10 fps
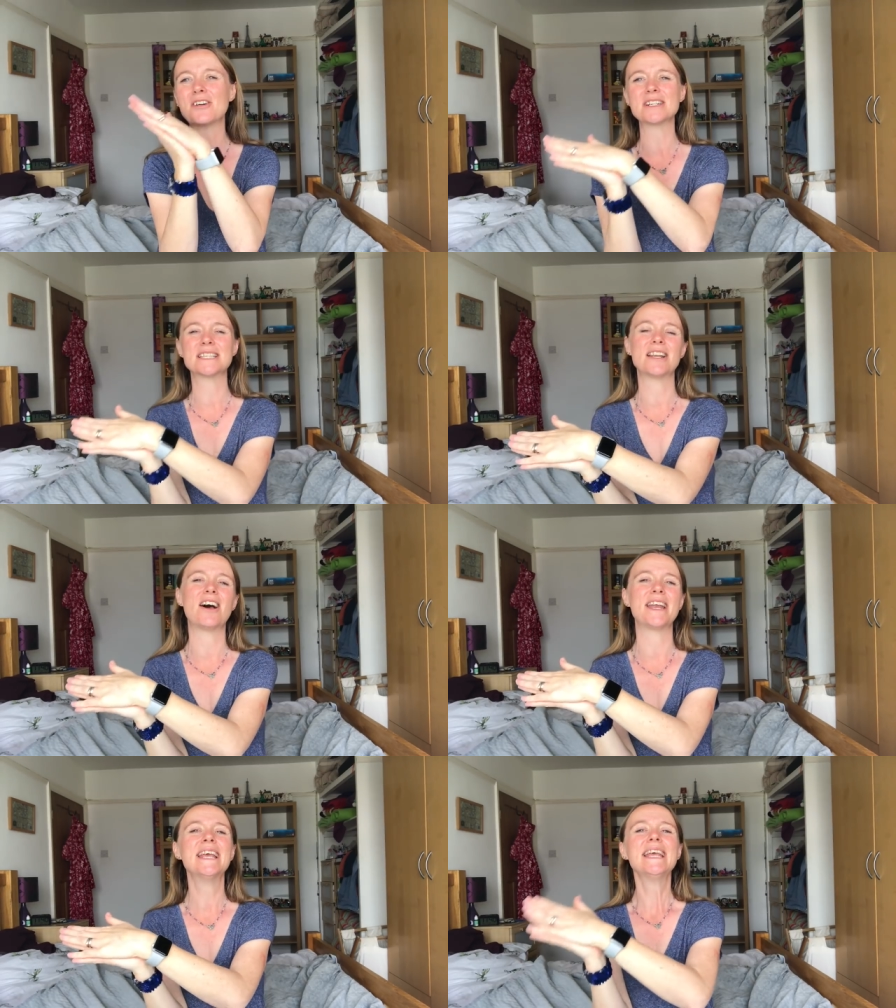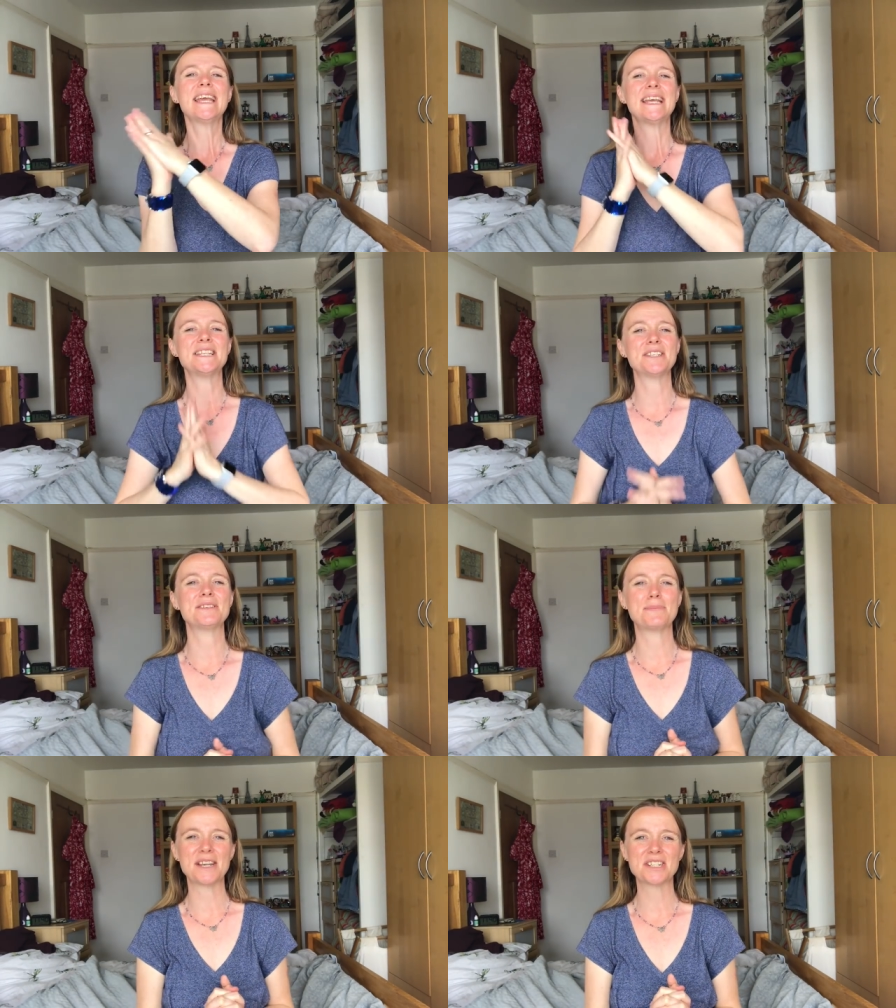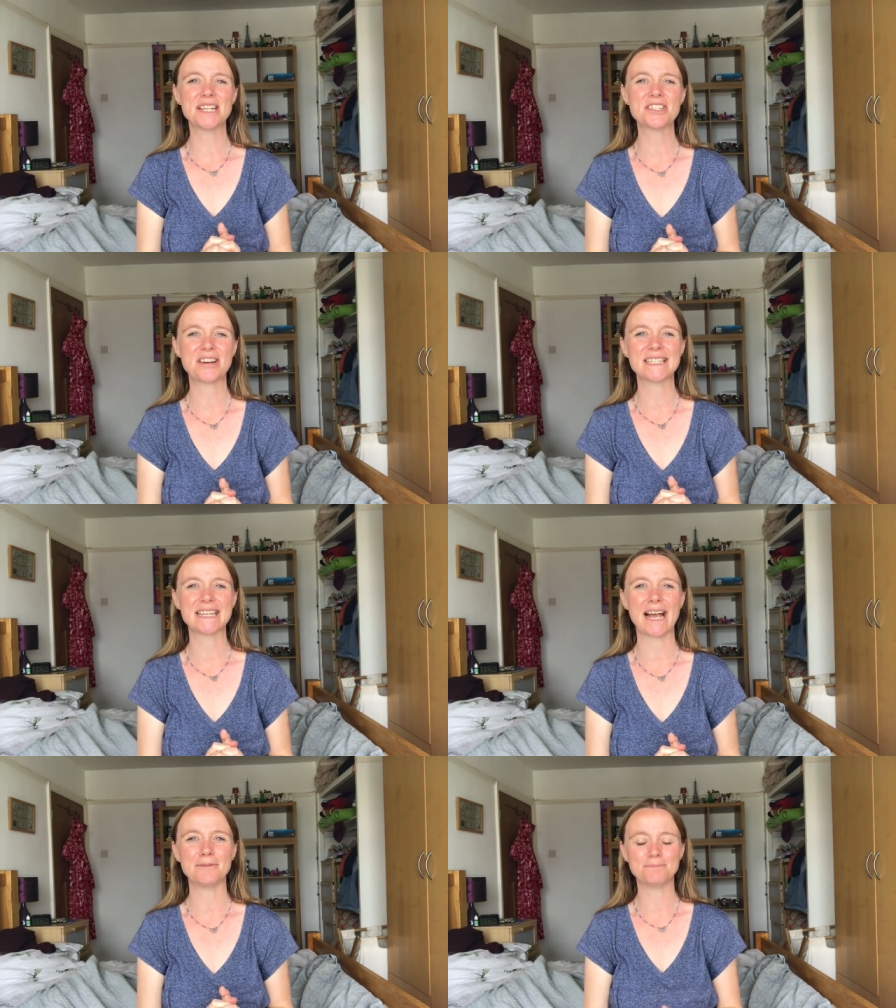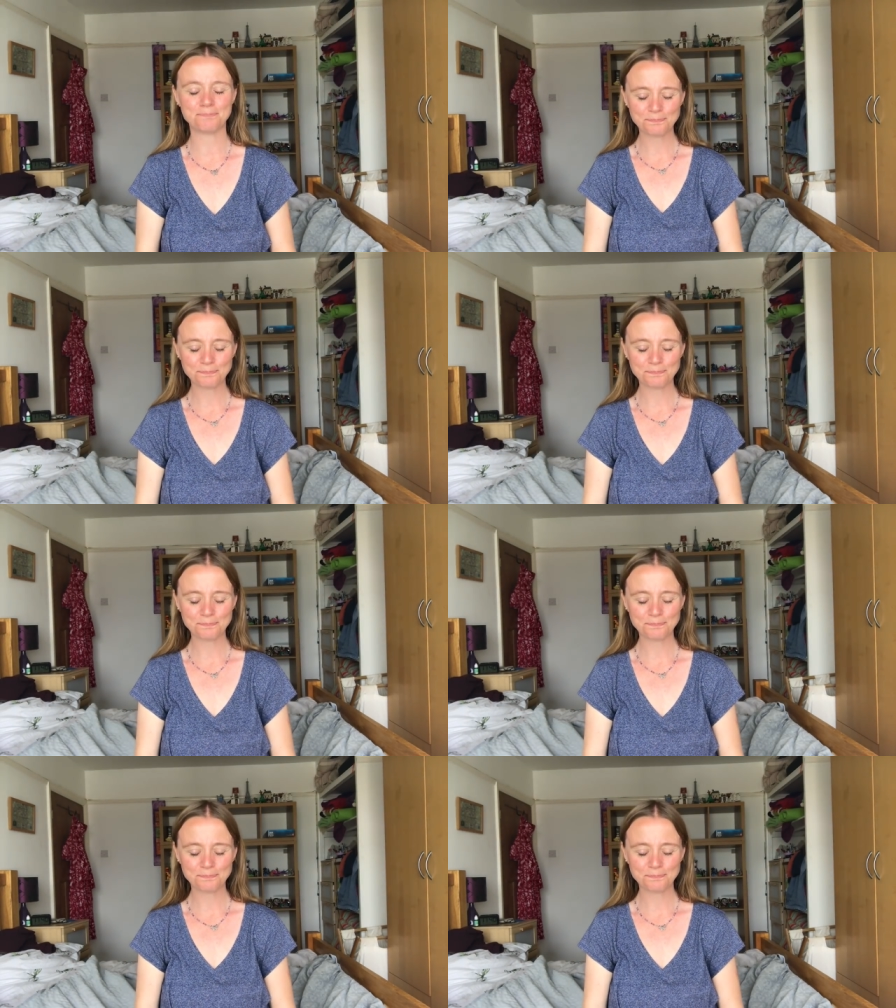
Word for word: crossed the line into special interest now.